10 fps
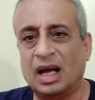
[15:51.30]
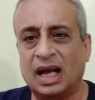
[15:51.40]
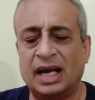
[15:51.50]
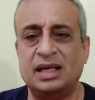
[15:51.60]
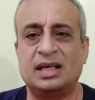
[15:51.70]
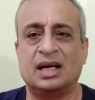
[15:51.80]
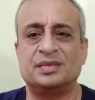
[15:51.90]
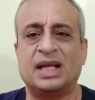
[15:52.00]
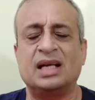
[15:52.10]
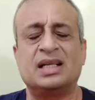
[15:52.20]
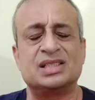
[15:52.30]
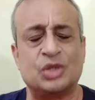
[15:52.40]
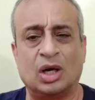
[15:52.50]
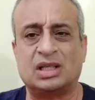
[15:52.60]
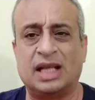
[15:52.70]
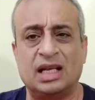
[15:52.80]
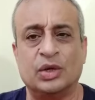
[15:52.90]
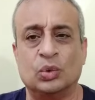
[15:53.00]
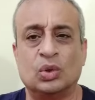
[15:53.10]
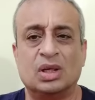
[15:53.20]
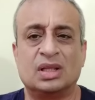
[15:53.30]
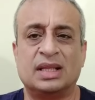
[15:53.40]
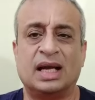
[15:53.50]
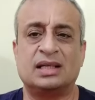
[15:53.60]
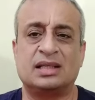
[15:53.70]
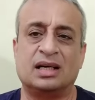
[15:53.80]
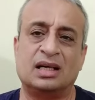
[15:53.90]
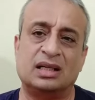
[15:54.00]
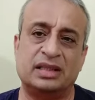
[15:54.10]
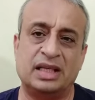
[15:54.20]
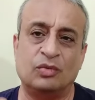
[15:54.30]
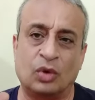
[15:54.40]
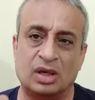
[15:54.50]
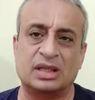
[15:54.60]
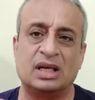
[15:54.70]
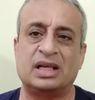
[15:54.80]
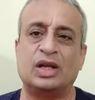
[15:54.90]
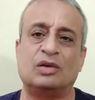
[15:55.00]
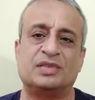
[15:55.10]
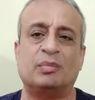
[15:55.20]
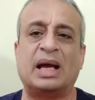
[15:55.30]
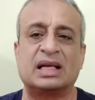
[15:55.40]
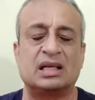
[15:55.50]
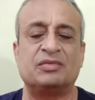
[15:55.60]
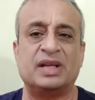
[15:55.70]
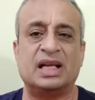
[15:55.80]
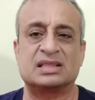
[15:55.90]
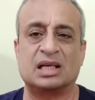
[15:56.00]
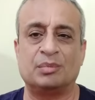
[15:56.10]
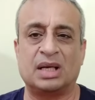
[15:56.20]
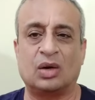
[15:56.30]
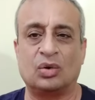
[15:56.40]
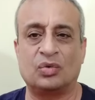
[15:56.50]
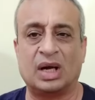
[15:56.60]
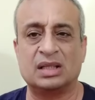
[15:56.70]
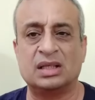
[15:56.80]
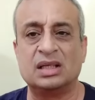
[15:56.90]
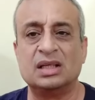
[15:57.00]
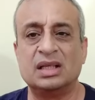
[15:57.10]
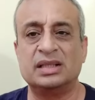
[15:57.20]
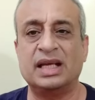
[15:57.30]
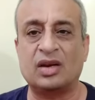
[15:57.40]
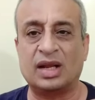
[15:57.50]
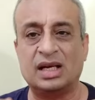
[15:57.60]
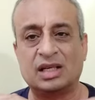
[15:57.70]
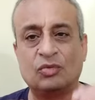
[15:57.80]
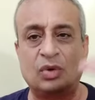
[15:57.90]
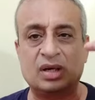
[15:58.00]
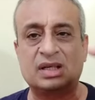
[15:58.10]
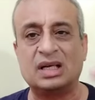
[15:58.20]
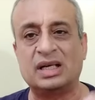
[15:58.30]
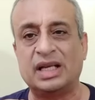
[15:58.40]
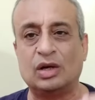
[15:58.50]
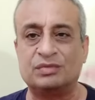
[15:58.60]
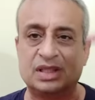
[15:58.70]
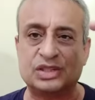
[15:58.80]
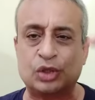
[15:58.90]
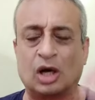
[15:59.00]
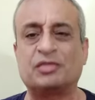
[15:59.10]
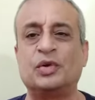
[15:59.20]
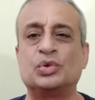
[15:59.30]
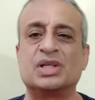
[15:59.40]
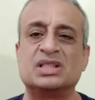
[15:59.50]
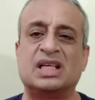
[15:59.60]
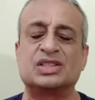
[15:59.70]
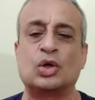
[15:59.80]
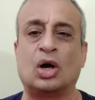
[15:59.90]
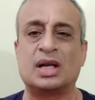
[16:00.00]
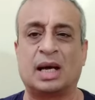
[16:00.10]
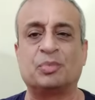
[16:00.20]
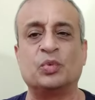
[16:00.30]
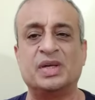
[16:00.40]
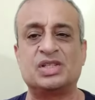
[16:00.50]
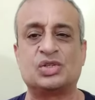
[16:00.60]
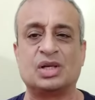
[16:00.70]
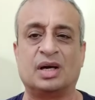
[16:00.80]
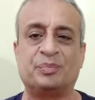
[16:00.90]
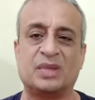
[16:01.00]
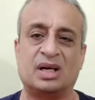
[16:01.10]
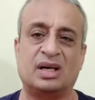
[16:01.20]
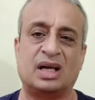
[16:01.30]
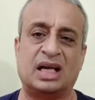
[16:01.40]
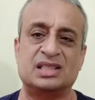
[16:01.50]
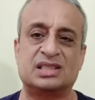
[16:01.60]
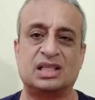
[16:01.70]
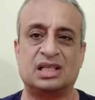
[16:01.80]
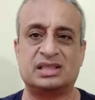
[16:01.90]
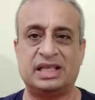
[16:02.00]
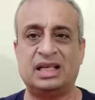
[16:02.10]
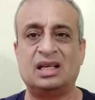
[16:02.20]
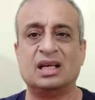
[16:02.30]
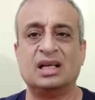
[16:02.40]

and uh, that does not tell you that uh, the volatility of the bank nifty has come down rather the relative volatility of the stock futures has gone up which uh, uh has uh, seen